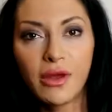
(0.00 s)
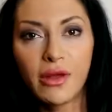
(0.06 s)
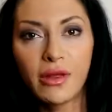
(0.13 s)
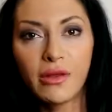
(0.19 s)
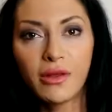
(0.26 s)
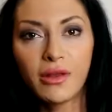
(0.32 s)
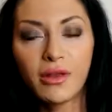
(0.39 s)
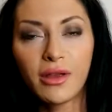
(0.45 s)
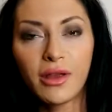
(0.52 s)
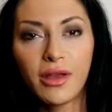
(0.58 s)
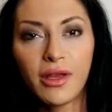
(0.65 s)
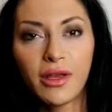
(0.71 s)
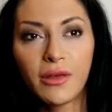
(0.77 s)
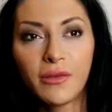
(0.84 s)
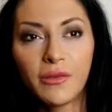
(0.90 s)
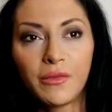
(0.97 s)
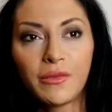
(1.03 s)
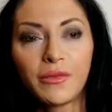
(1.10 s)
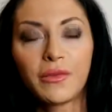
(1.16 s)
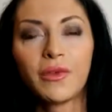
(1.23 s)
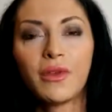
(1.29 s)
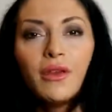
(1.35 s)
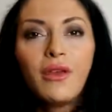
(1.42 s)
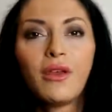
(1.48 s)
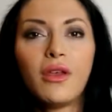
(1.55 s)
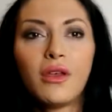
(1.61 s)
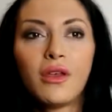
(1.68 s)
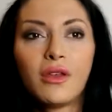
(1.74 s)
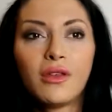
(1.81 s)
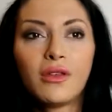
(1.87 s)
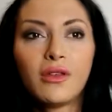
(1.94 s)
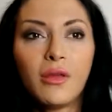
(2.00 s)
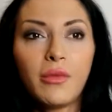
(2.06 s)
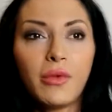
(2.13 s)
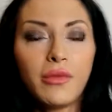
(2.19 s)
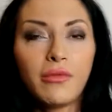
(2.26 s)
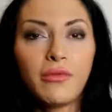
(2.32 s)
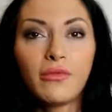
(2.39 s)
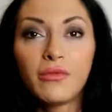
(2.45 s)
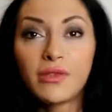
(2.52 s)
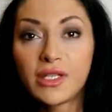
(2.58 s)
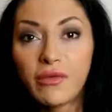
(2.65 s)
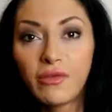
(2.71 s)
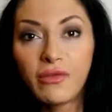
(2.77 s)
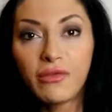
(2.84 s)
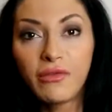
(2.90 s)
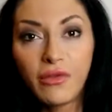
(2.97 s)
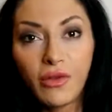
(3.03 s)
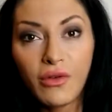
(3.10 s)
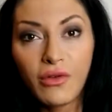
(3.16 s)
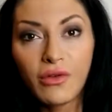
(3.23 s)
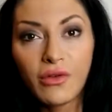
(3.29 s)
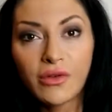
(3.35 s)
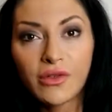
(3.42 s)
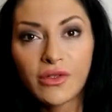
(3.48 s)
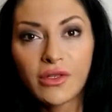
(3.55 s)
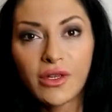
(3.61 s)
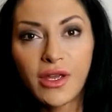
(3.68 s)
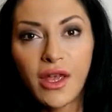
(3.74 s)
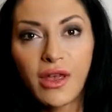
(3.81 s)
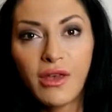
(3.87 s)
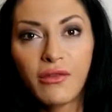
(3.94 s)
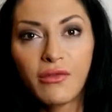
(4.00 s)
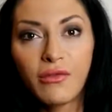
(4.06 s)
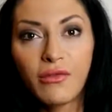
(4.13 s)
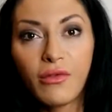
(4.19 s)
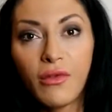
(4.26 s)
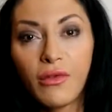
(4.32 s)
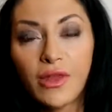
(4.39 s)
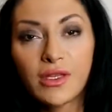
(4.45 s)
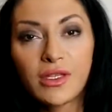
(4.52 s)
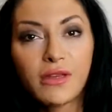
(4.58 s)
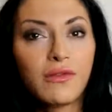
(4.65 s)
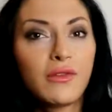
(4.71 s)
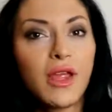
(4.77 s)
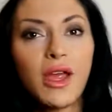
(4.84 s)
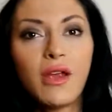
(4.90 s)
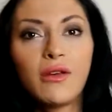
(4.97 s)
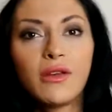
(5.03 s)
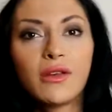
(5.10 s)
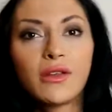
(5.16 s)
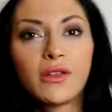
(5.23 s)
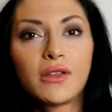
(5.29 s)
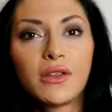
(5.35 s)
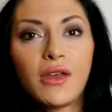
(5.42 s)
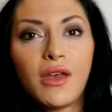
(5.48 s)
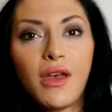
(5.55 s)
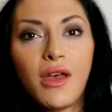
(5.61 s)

well. There'll be several floors for these different areas.